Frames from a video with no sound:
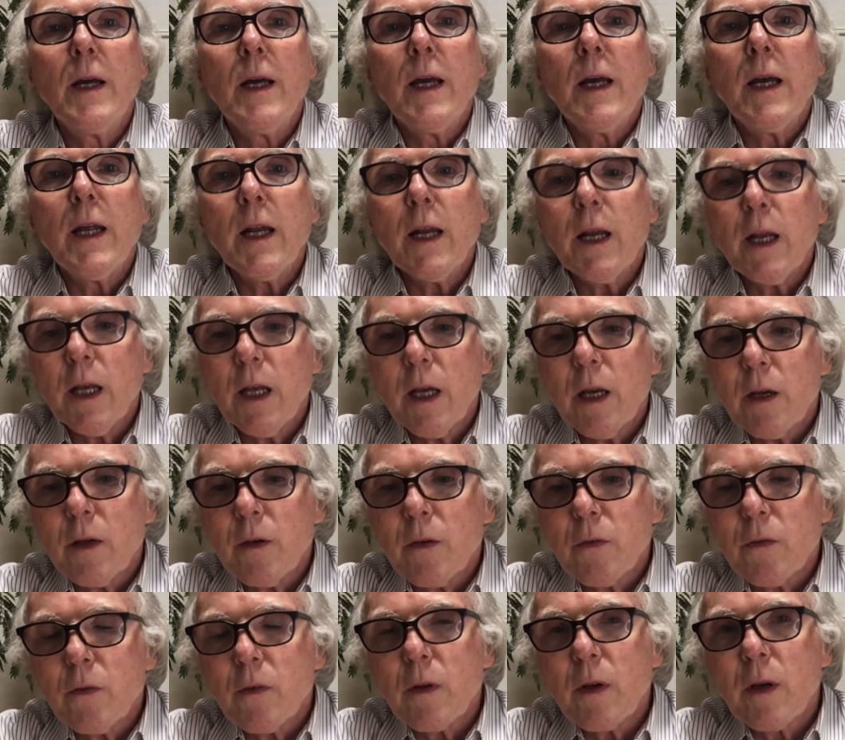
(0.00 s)
In any
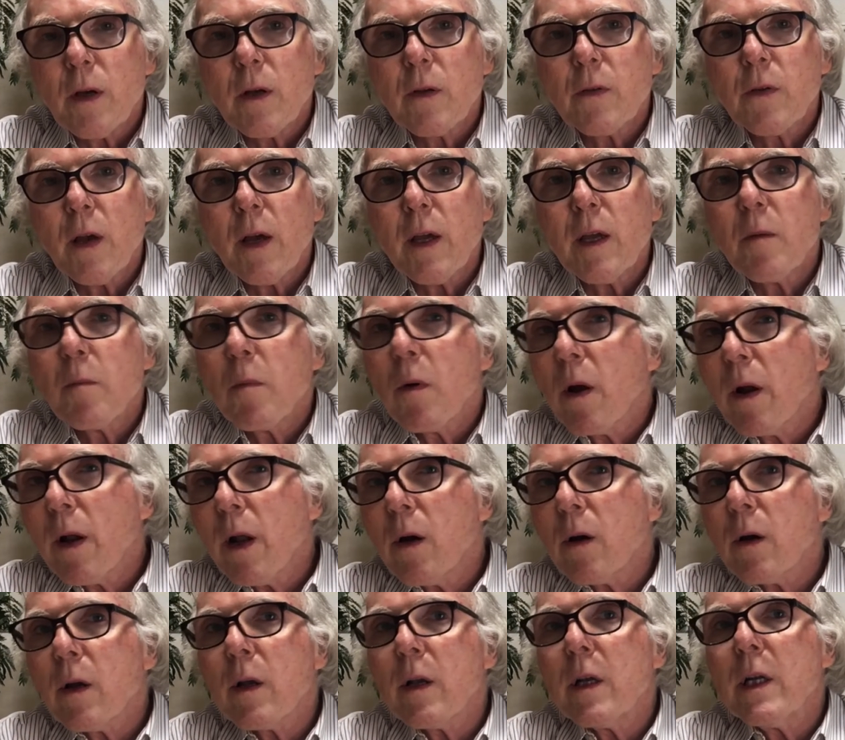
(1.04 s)
case, Asahi brought
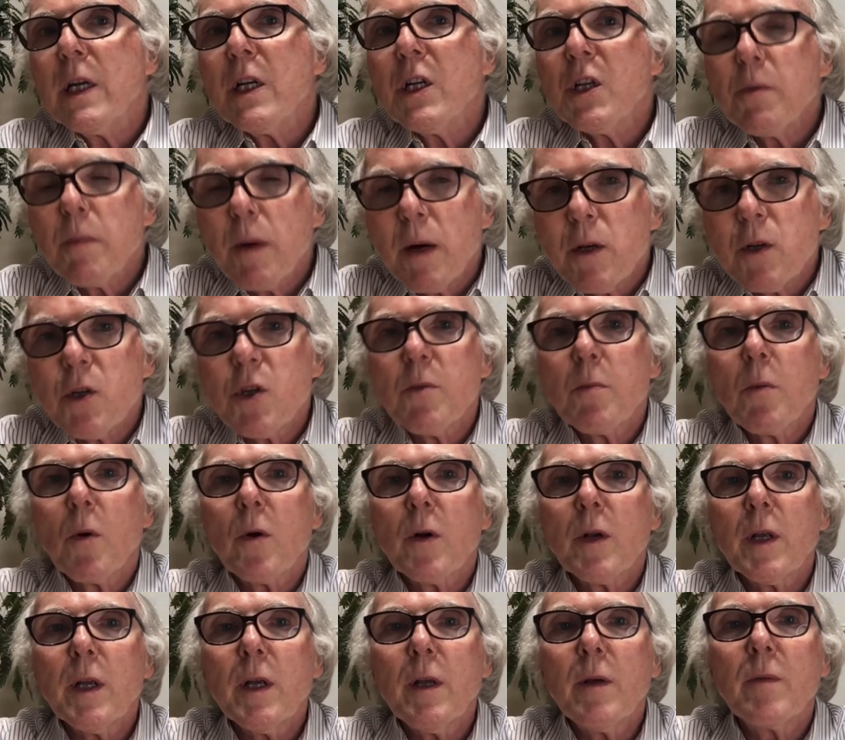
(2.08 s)
out Ichiban
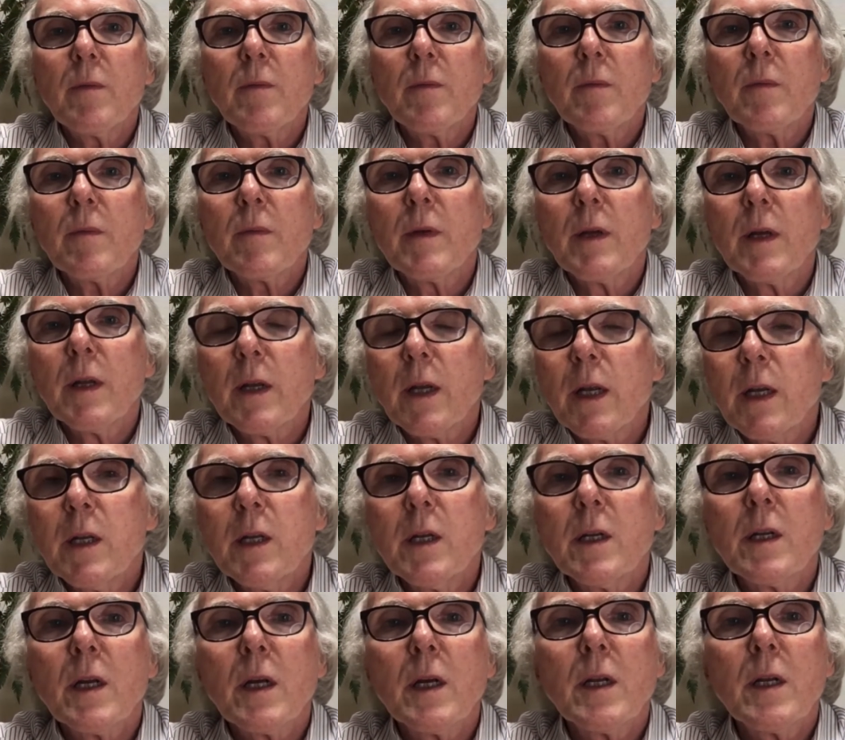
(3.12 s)
Shibori in
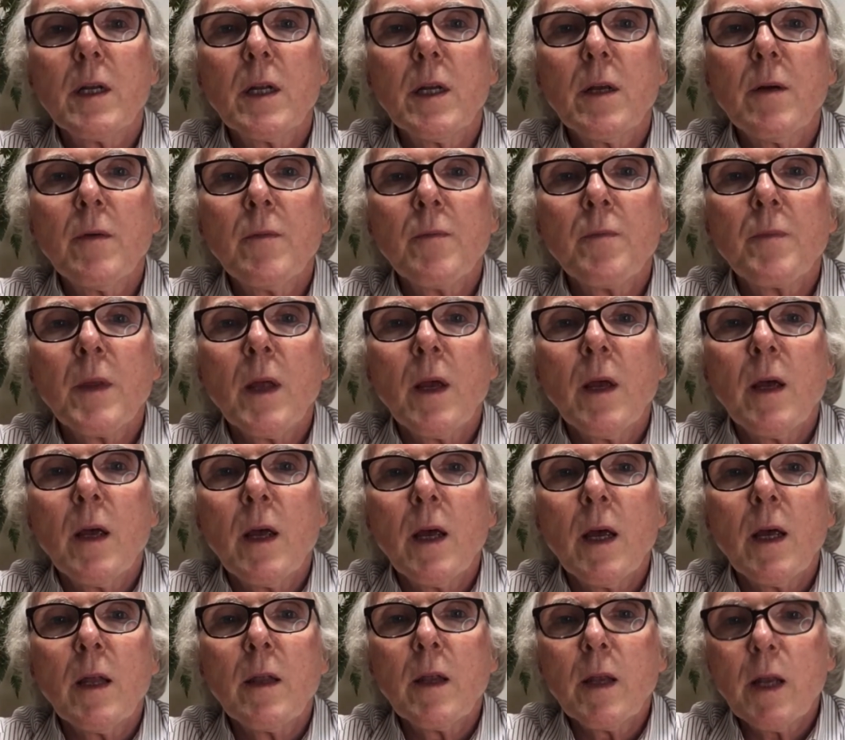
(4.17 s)
1990,
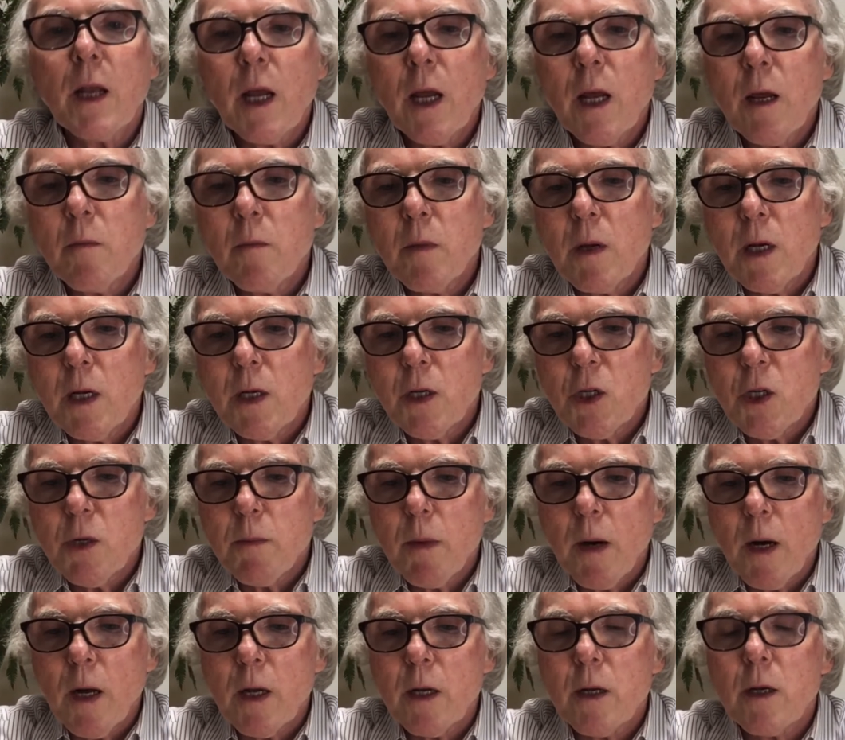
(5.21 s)
and the name
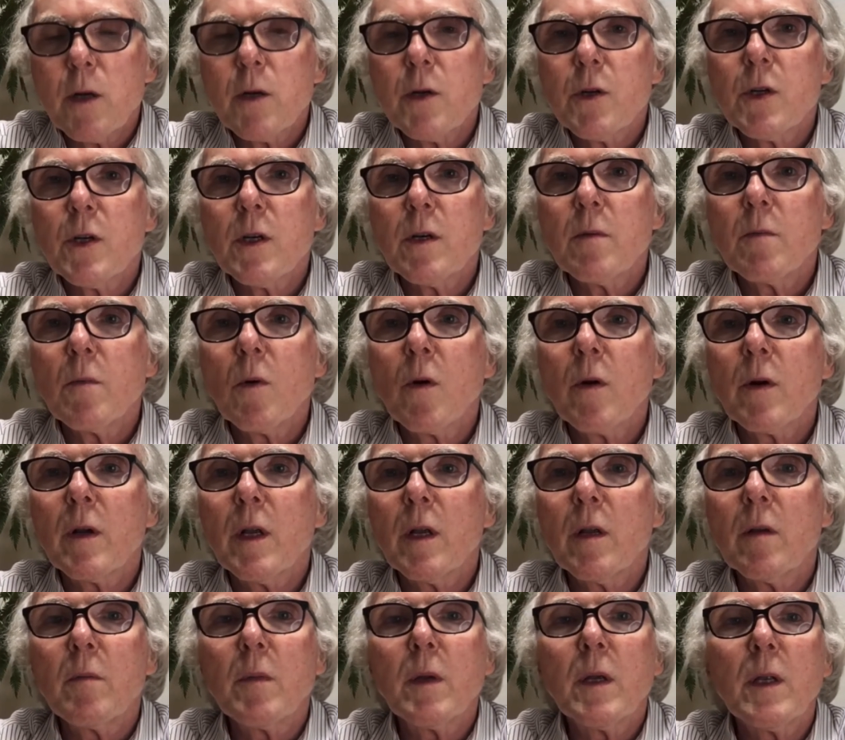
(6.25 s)
Ichiban
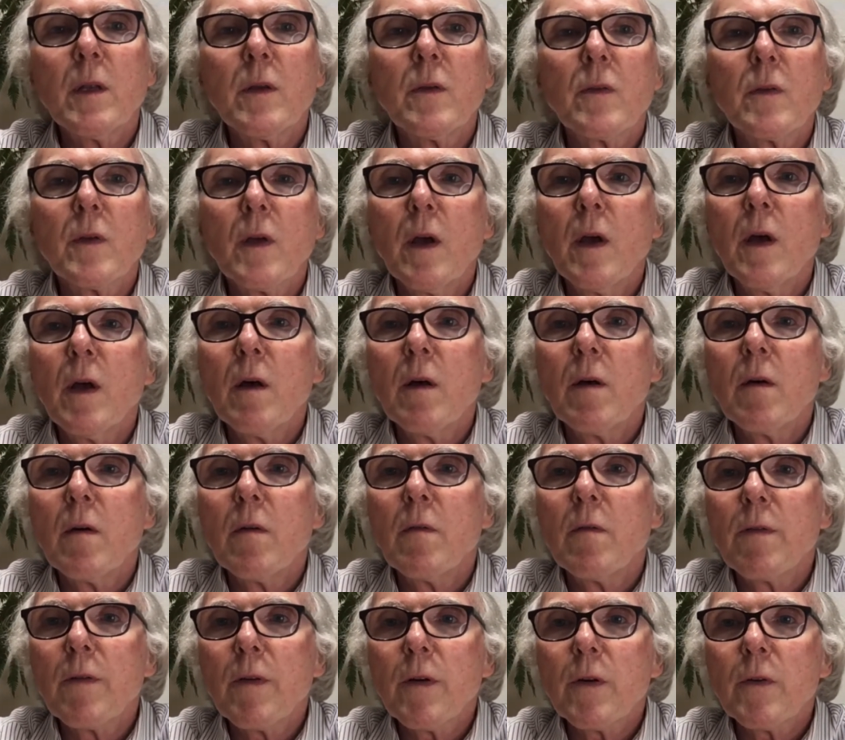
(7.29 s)
Shibori means
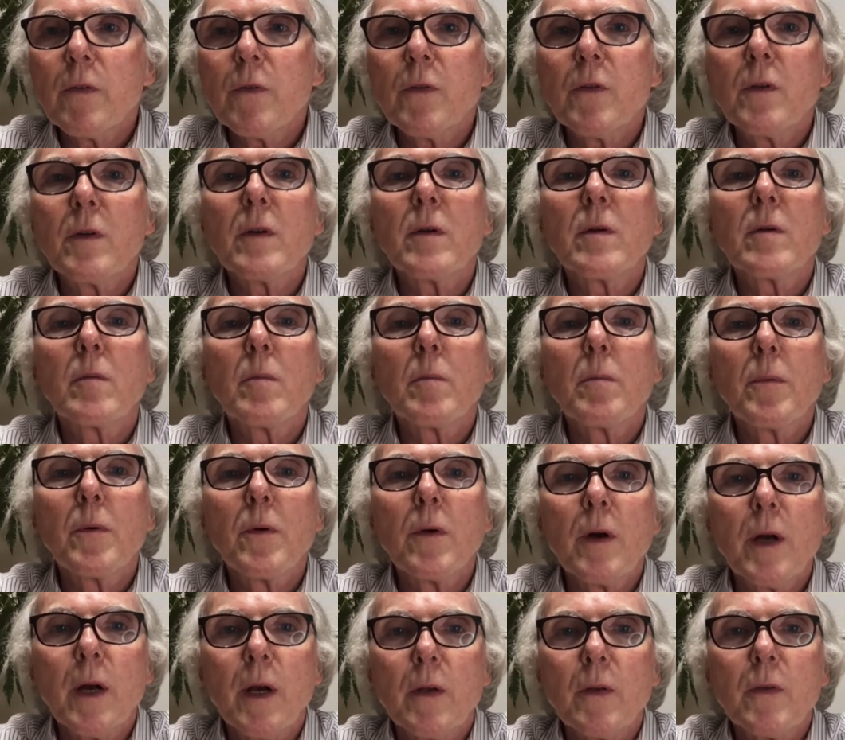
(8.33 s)
first
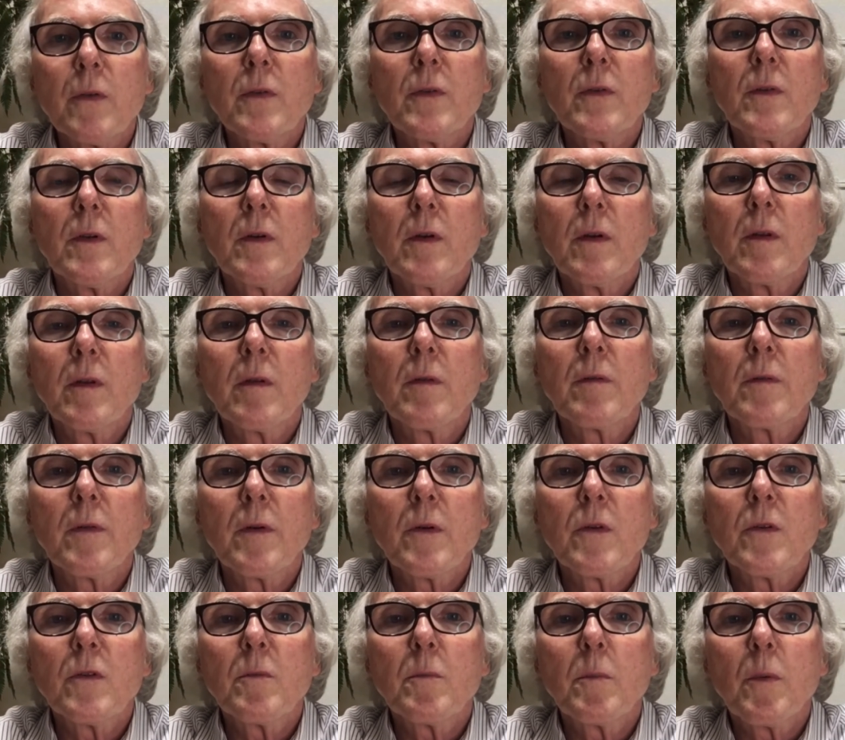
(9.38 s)
press, the
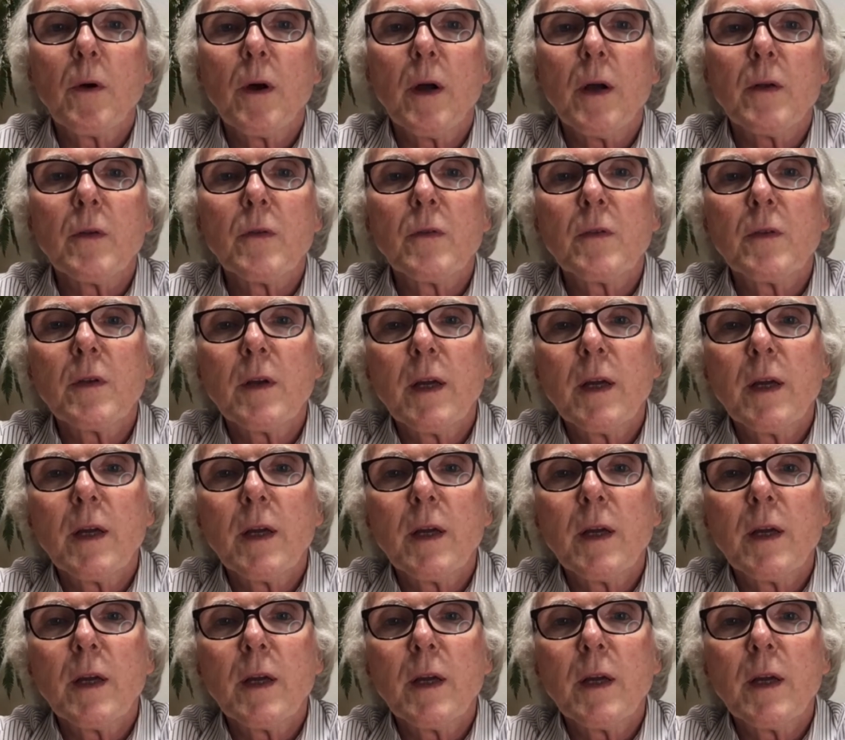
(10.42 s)
first press.